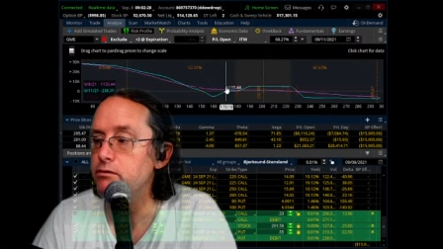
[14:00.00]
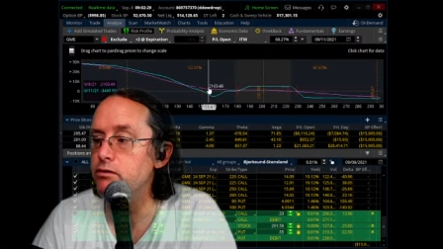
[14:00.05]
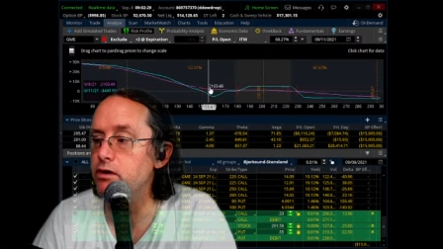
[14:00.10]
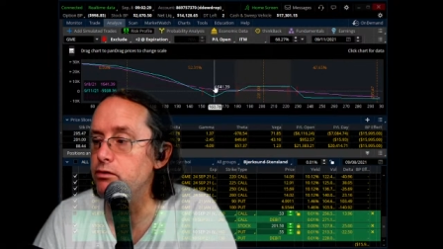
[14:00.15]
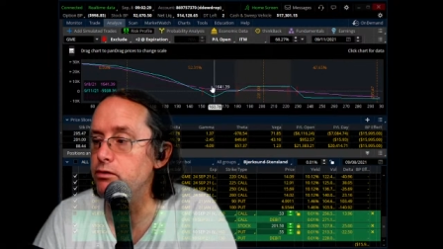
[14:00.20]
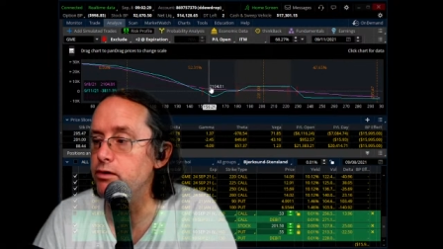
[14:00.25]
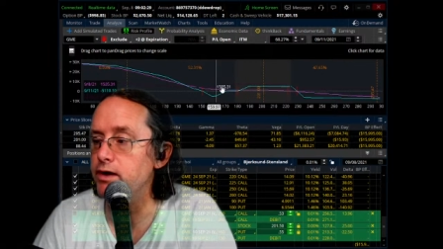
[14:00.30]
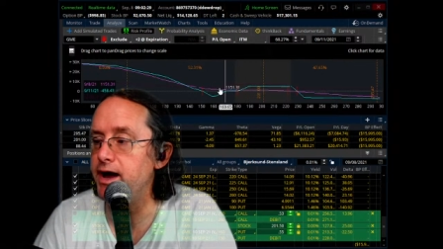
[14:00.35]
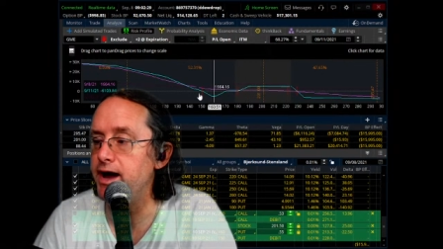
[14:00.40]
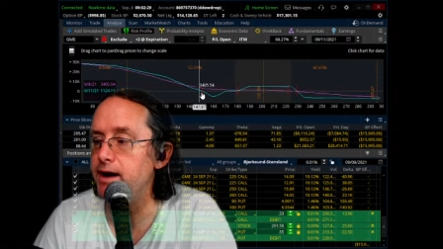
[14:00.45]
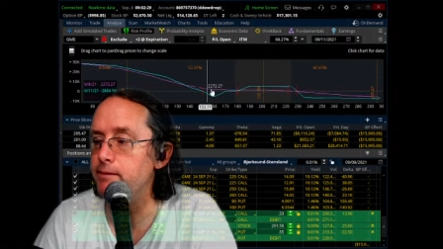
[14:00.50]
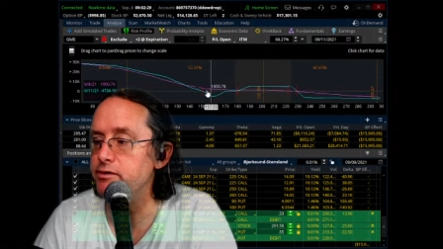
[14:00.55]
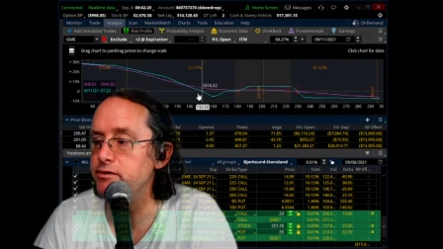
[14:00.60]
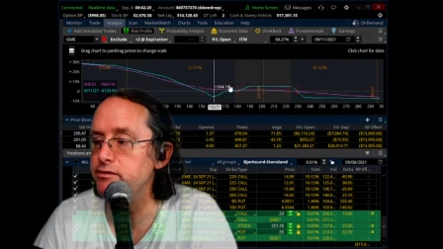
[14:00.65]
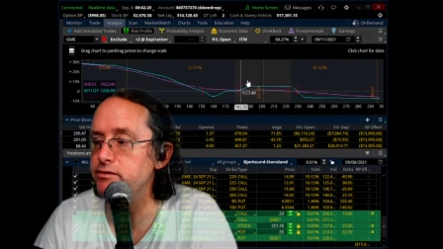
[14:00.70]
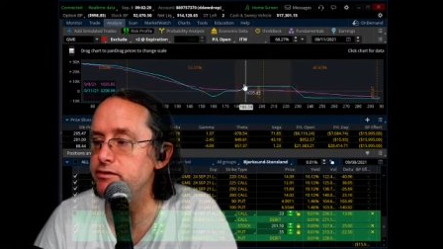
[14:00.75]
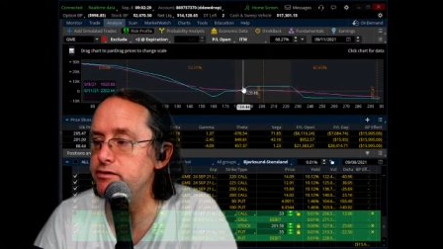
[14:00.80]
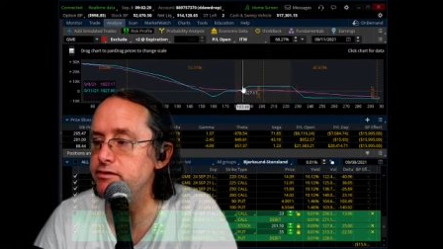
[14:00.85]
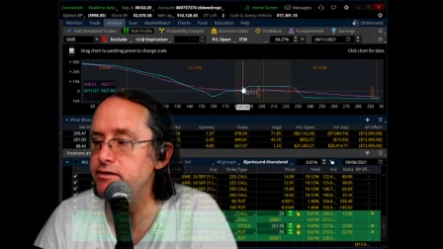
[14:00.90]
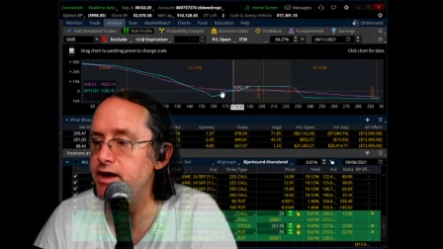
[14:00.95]
what will
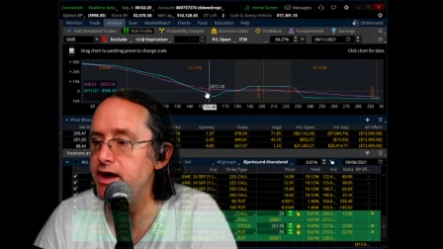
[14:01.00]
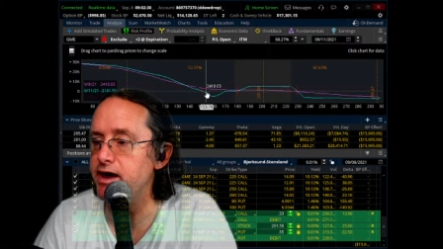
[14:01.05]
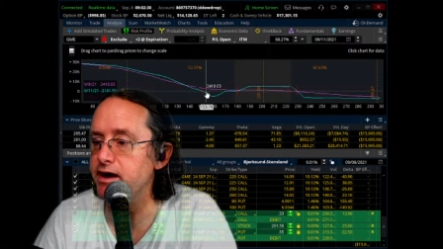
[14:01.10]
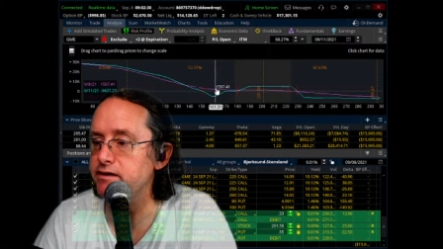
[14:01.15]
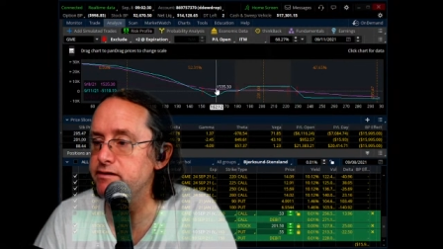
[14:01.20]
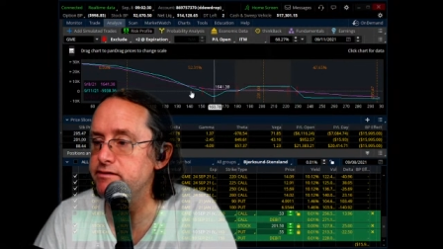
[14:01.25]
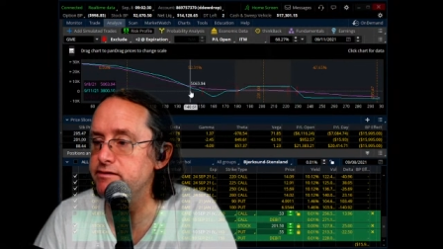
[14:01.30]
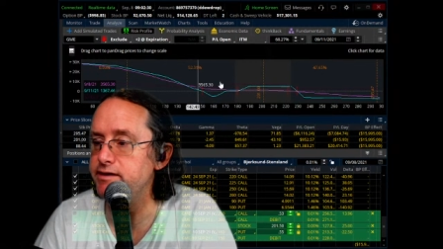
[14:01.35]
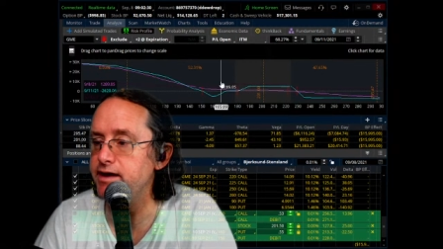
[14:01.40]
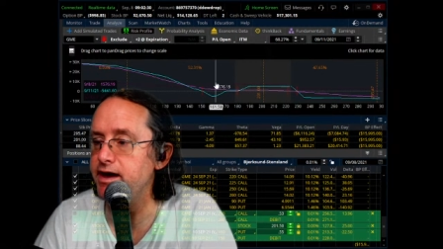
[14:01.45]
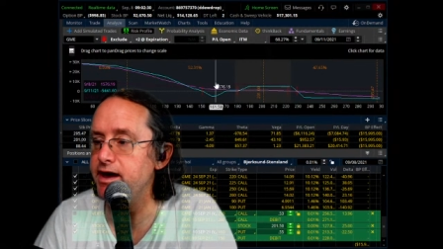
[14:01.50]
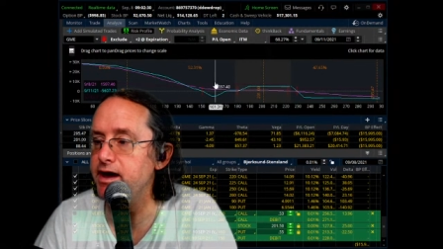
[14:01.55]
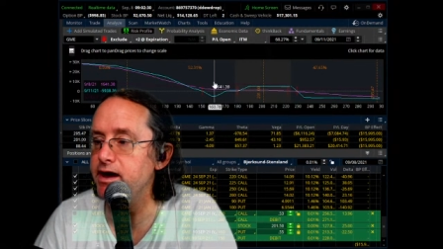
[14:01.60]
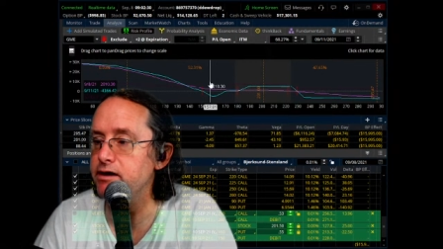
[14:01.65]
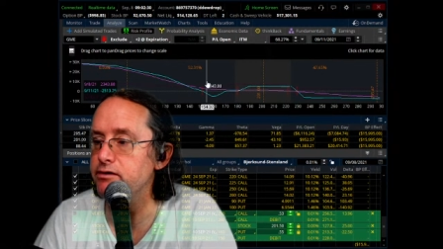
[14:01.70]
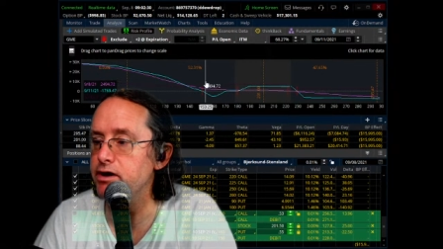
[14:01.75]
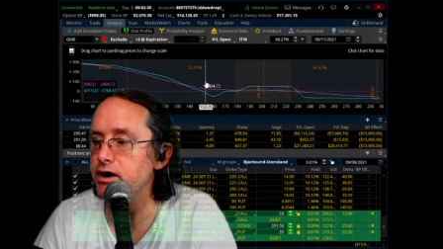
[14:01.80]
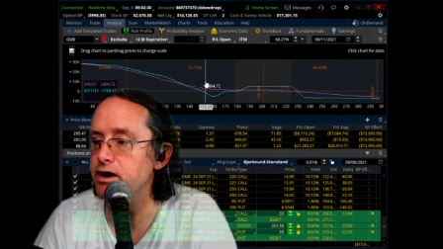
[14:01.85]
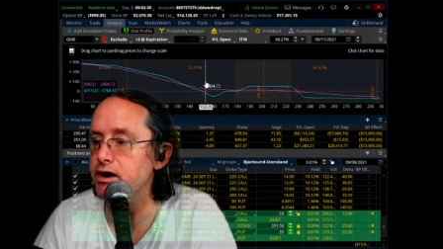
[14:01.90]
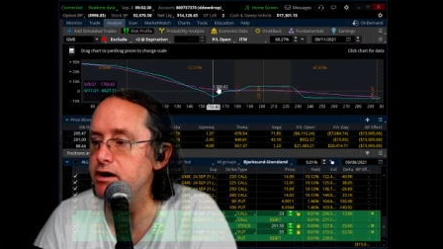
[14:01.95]
happen the next
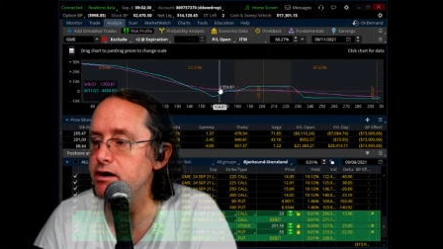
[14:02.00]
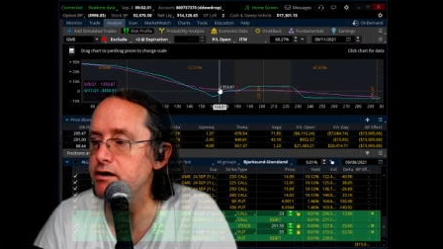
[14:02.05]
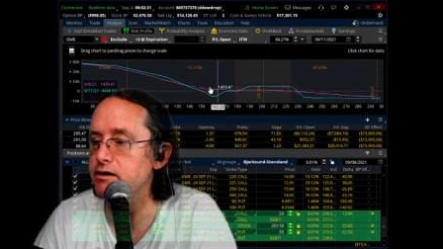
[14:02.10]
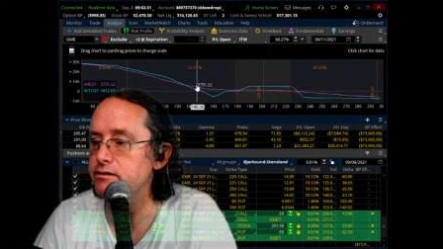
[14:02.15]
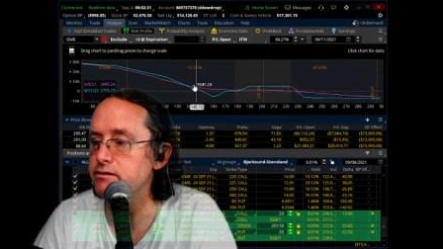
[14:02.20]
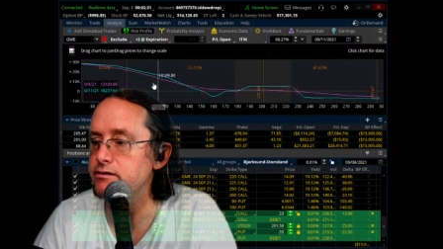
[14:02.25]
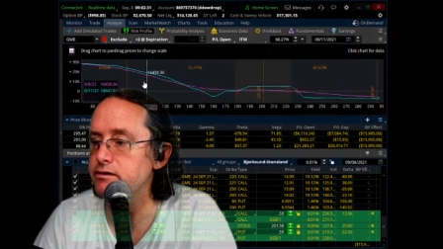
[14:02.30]
day, right?